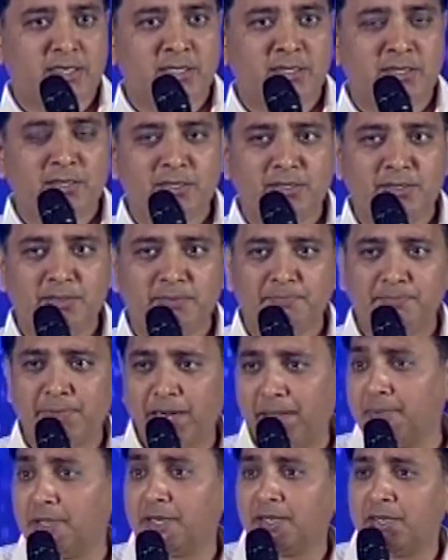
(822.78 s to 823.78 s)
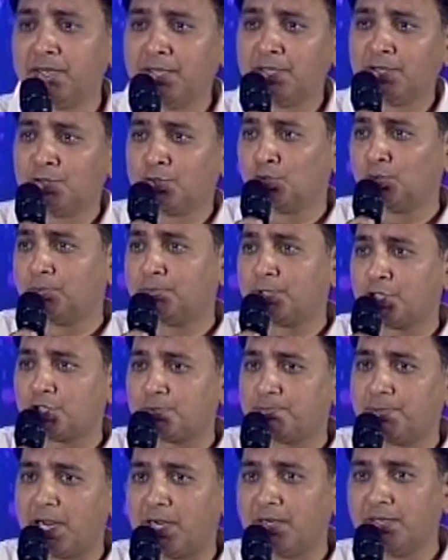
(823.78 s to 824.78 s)
it's primarily a
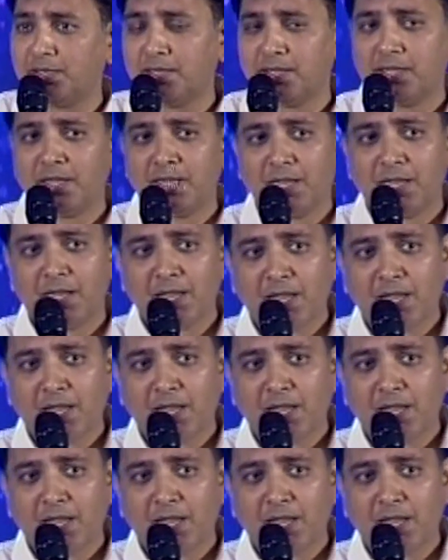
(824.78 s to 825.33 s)
toothbrush brand,